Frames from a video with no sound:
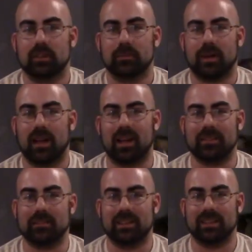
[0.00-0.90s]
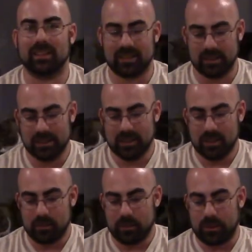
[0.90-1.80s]
behind me here,
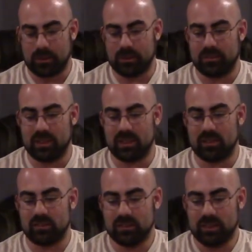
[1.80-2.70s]
part of the video.